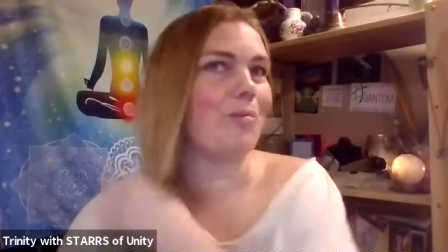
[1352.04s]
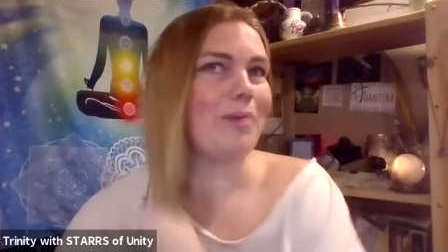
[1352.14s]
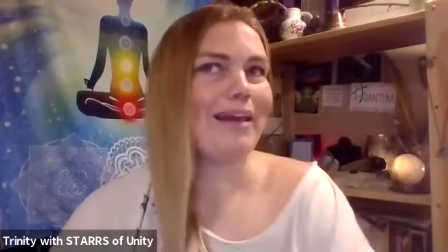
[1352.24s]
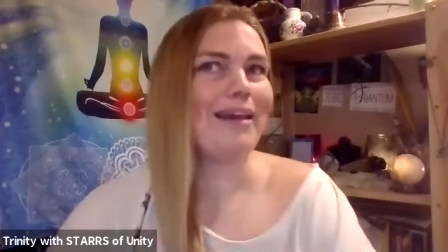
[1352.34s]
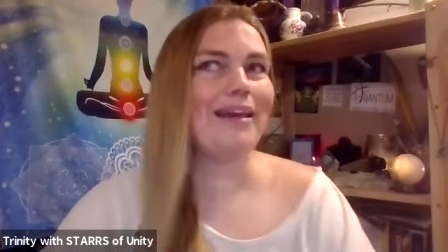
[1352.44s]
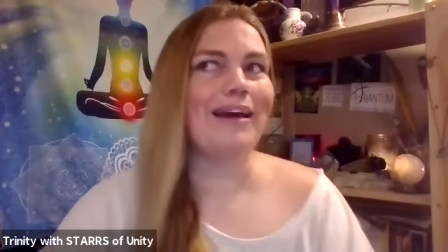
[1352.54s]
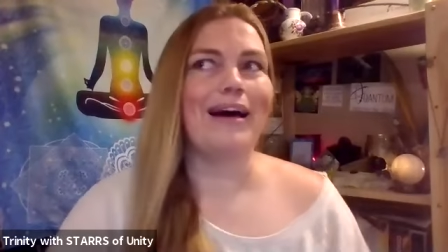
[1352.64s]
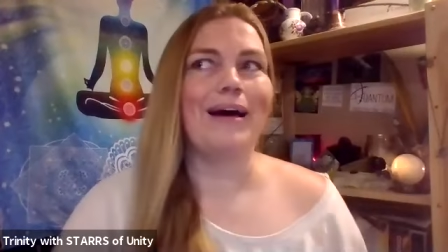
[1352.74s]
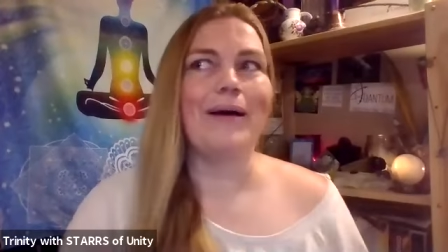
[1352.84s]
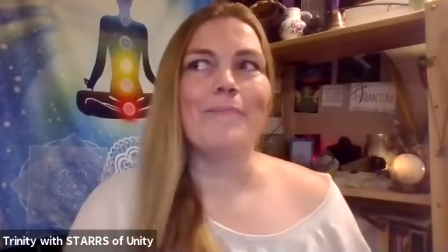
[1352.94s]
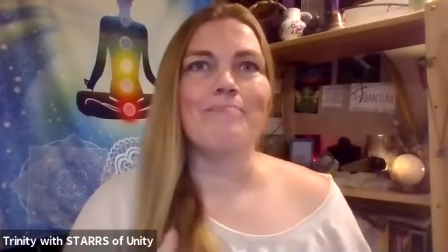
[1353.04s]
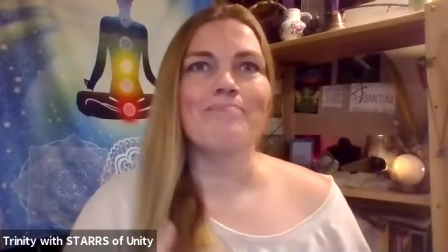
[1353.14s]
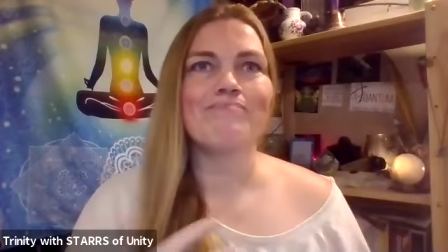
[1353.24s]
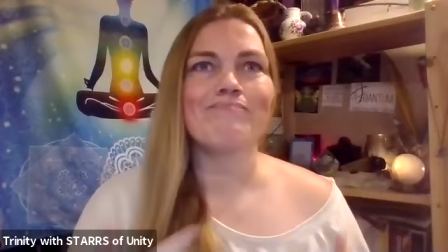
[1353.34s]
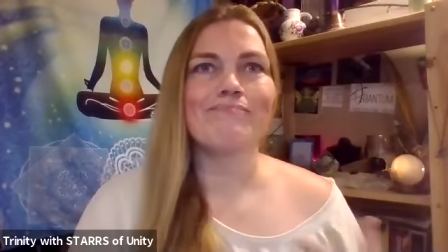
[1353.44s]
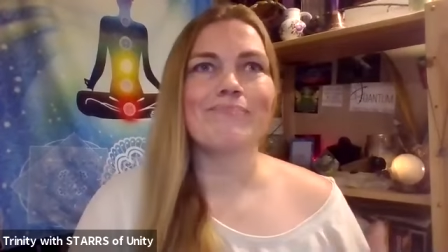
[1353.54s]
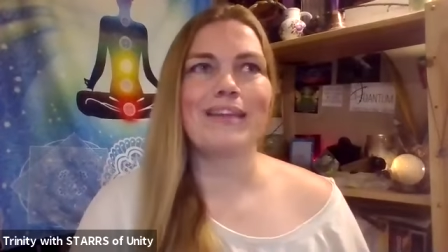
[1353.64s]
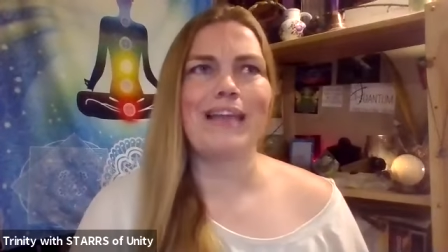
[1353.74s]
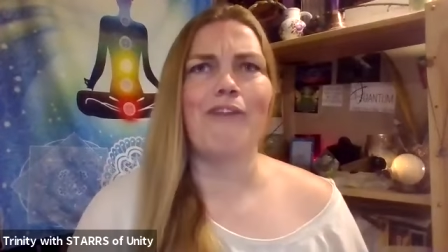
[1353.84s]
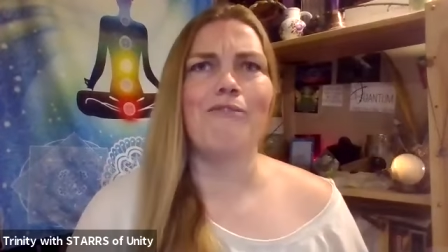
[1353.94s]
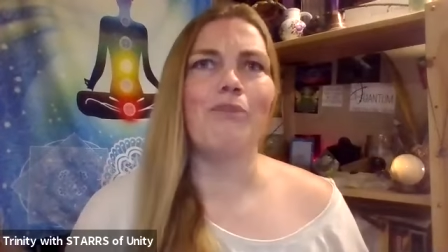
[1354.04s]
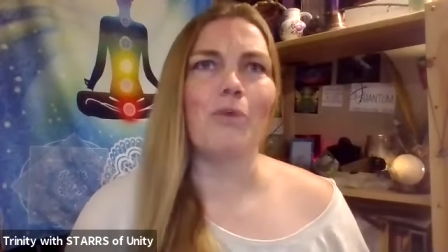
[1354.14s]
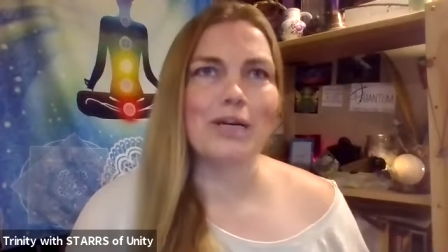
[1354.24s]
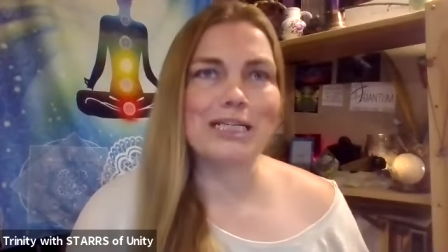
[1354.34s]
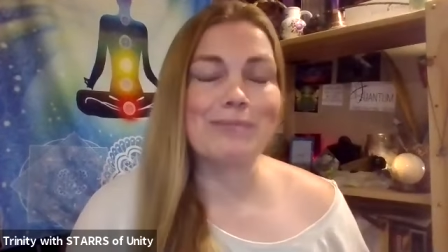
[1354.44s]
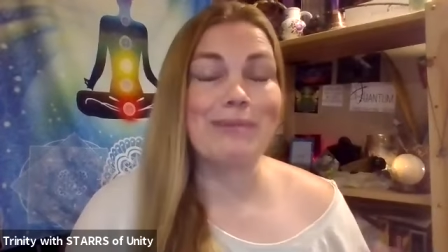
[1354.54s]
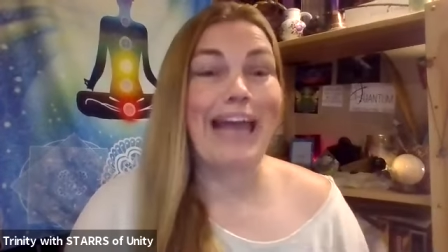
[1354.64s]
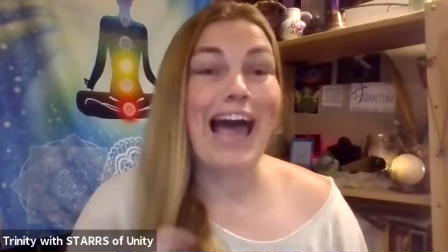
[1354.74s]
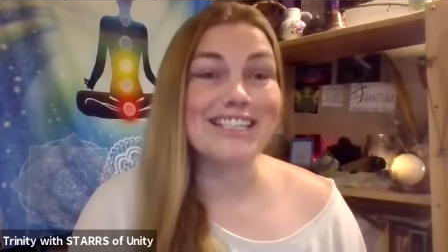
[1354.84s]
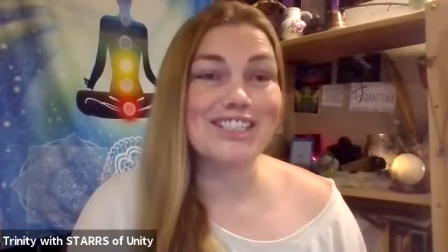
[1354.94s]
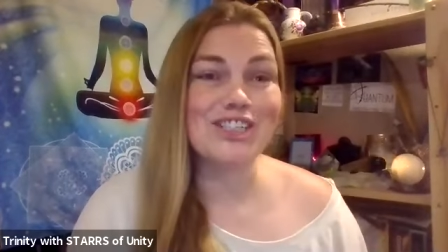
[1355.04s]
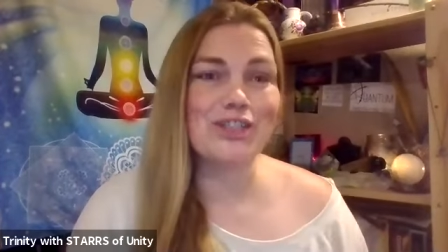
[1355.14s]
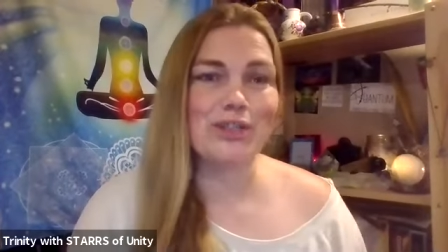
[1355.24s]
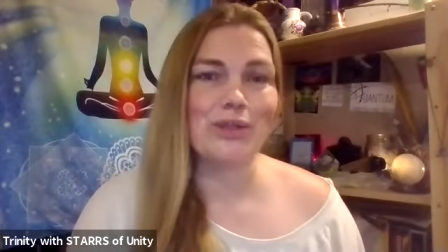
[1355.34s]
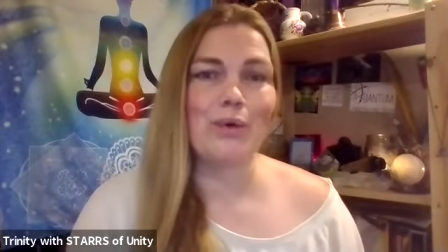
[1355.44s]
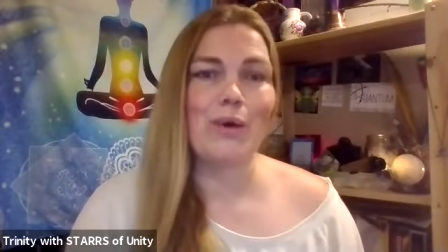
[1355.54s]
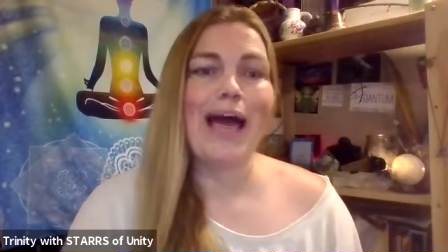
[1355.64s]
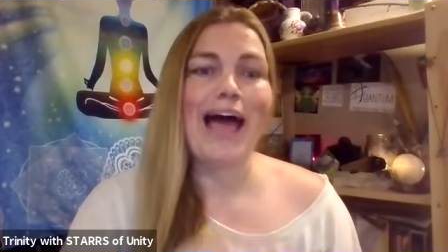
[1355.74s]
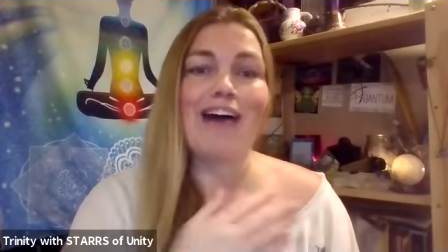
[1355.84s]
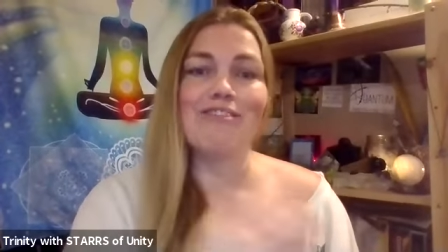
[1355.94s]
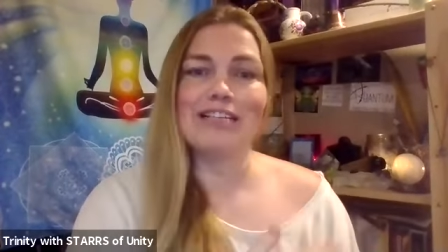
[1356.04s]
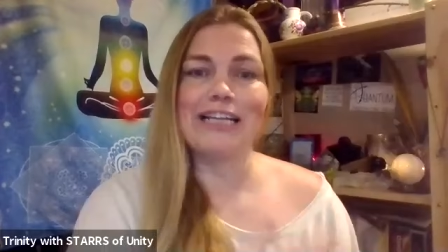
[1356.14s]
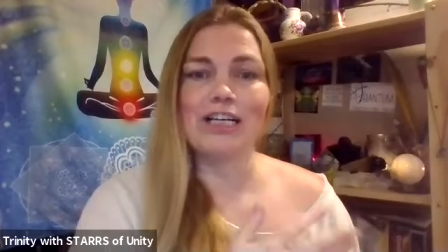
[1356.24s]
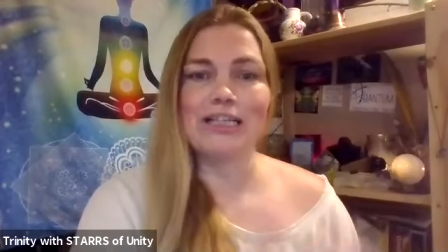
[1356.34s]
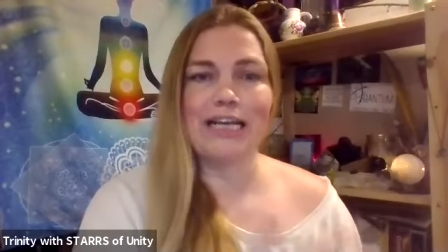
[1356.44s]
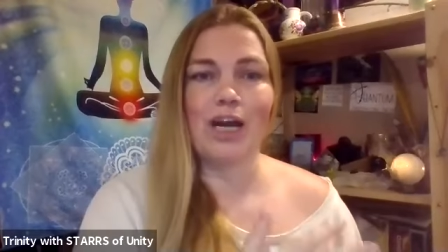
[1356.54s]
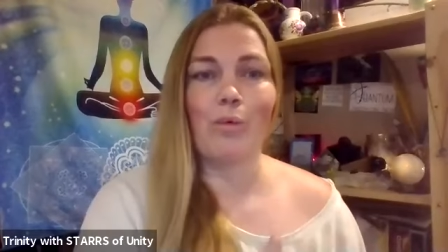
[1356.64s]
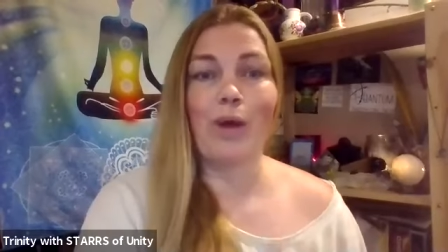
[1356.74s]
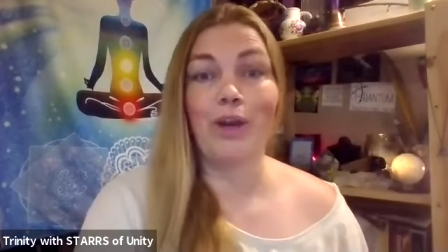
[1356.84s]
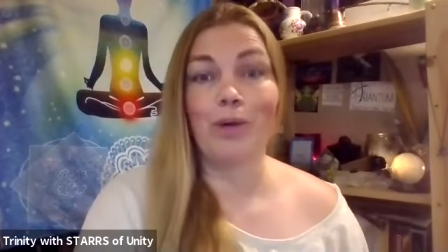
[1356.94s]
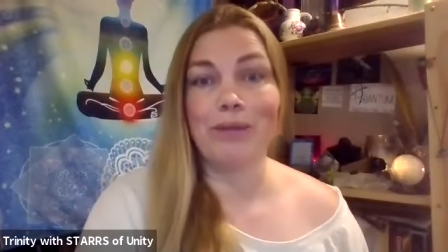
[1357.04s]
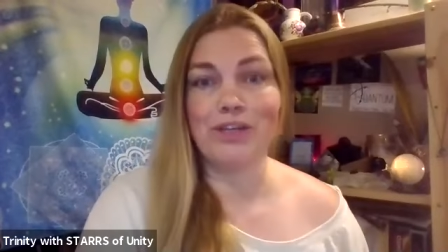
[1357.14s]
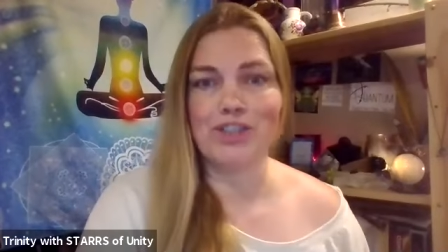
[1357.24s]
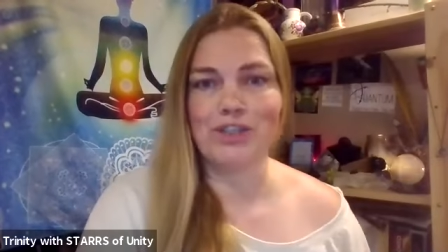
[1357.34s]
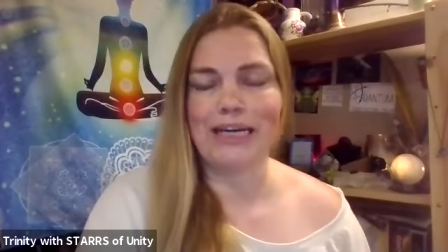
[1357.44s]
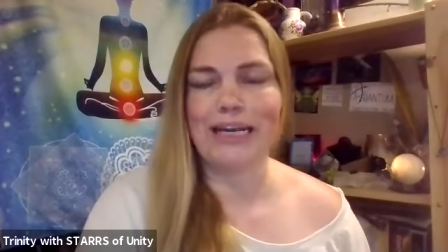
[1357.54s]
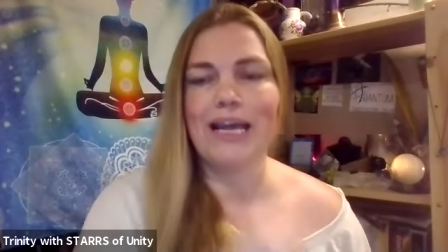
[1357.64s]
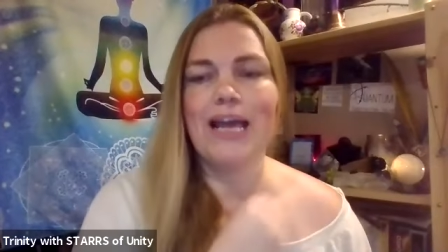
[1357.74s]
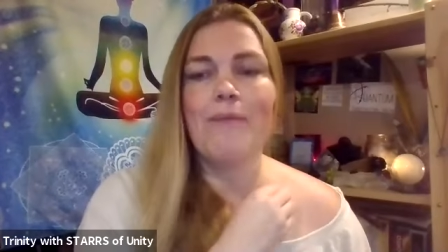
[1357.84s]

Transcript: be not forced, but asked to have clarity on what you're picturing.